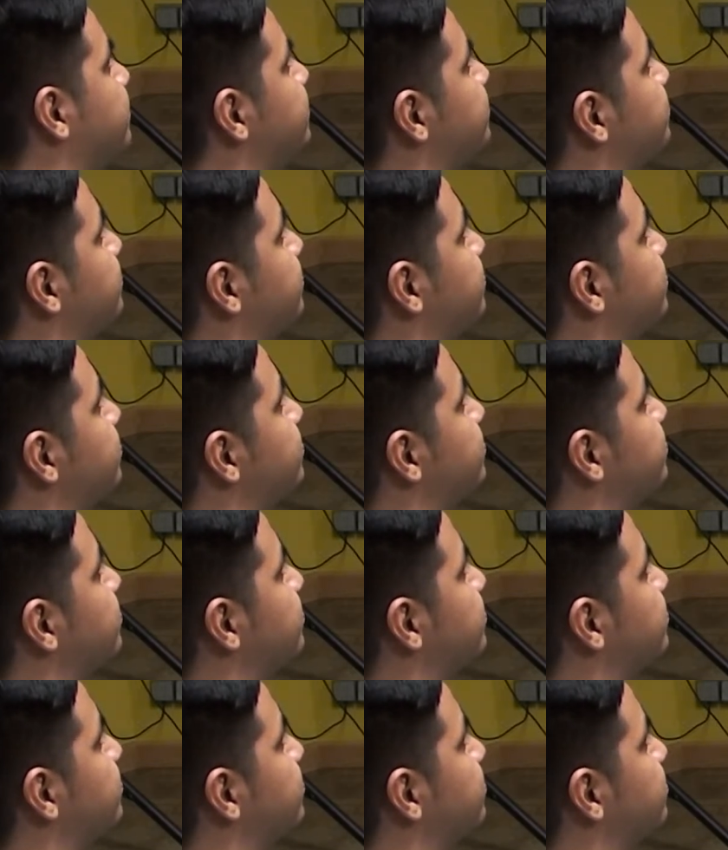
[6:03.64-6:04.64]
really on the
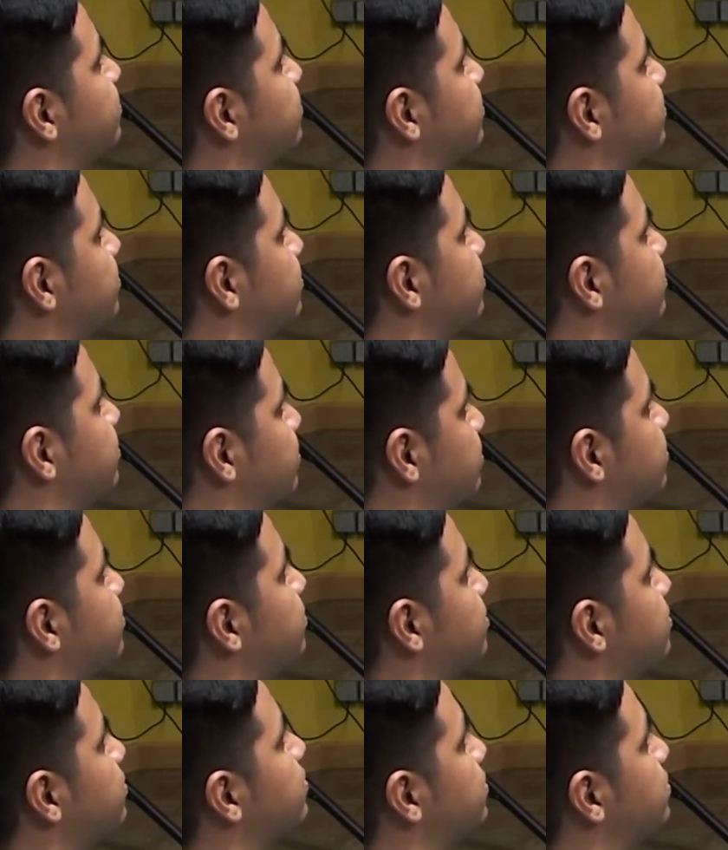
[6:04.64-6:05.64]
same page as you, you don't
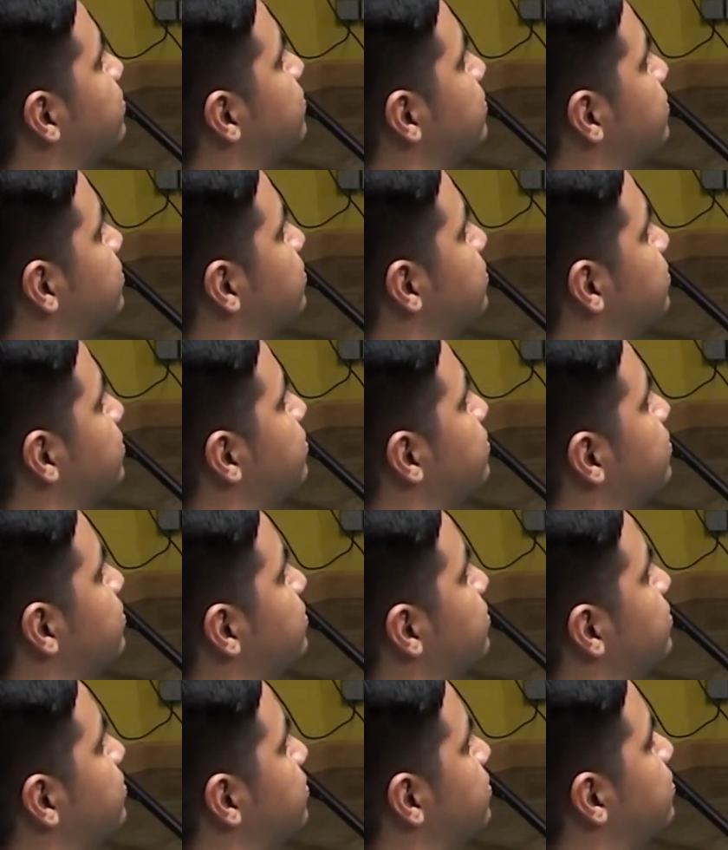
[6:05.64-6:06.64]
need to do anything. It's
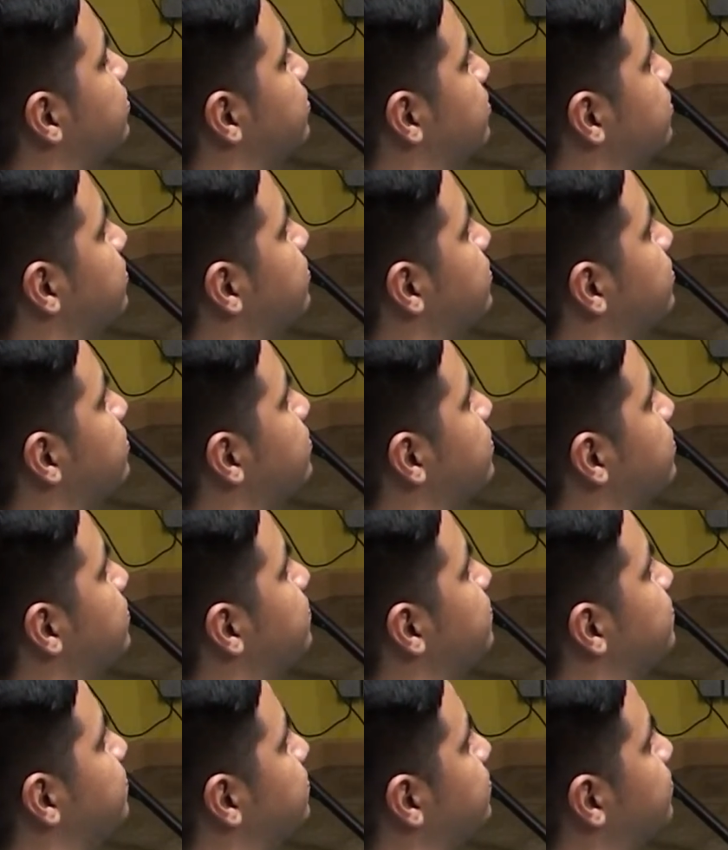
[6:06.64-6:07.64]
like, but it's how it
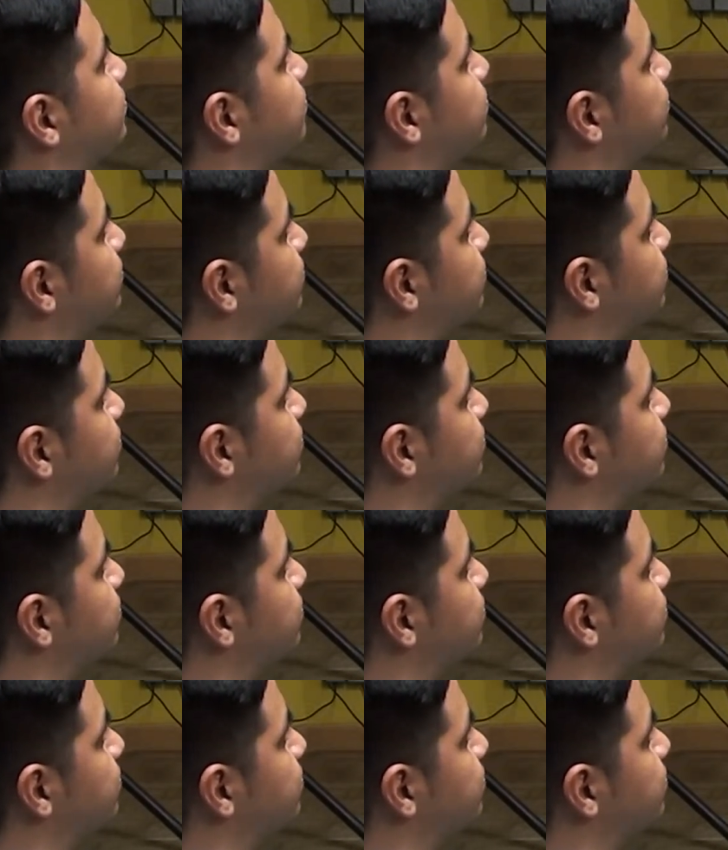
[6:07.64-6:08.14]
works in the perfect